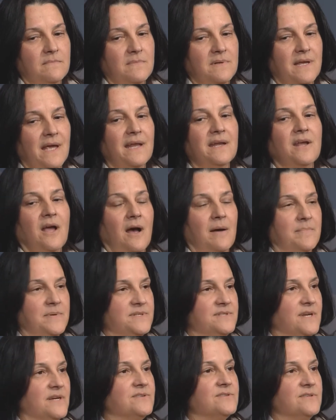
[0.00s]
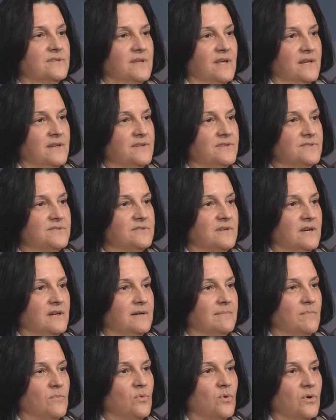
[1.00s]
get compensation that is
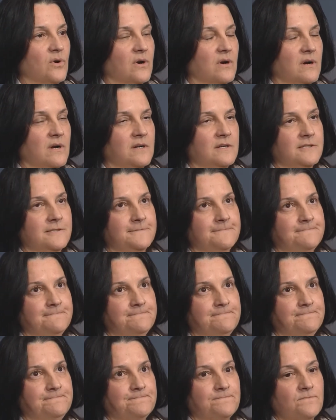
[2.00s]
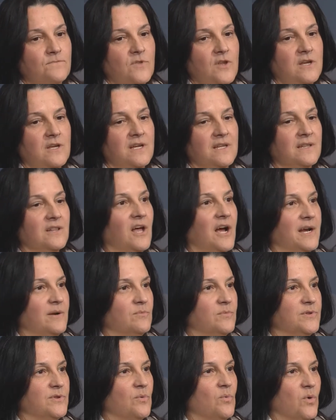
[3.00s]
more in
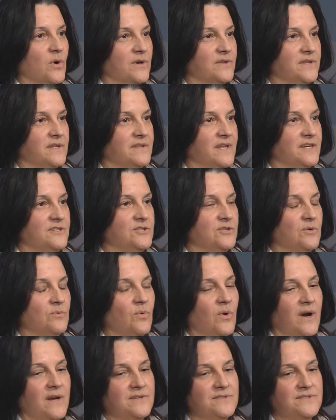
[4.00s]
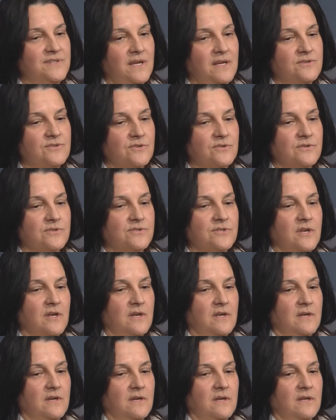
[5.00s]
line with the work that they do, whereas teachers,
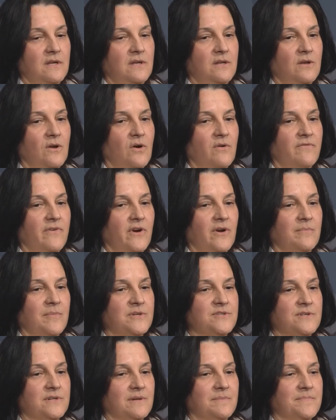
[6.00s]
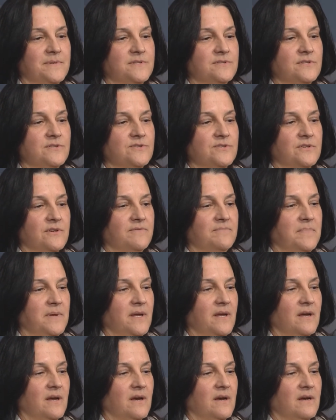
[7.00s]
are very much in a position of
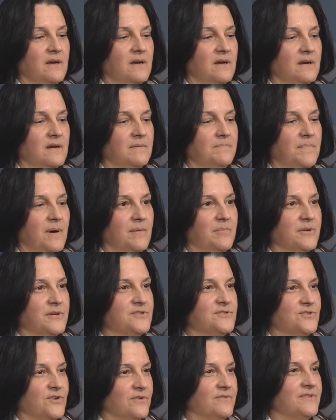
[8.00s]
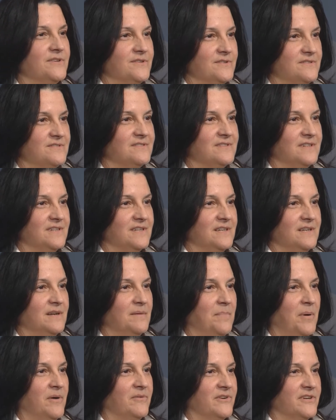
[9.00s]
being public servants, and in a
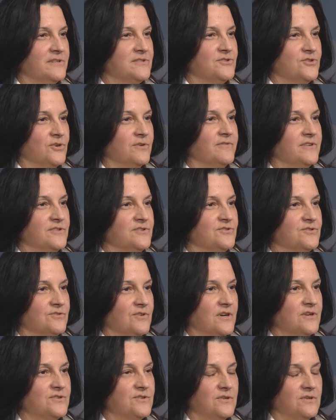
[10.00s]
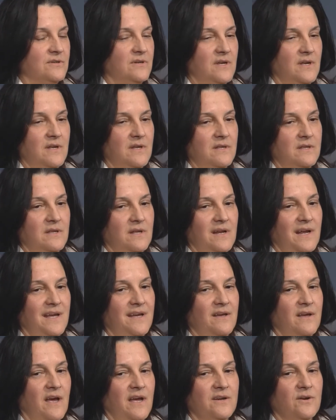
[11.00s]
public servant structure that
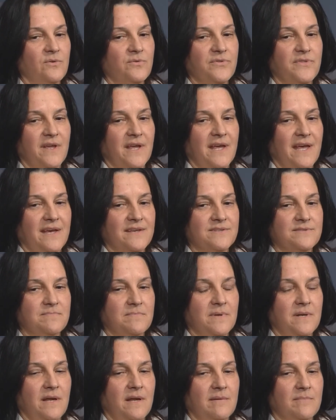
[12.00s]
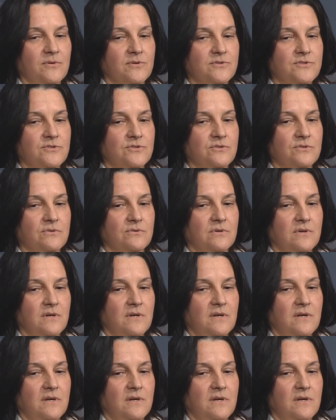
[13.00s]
I don't think has been able to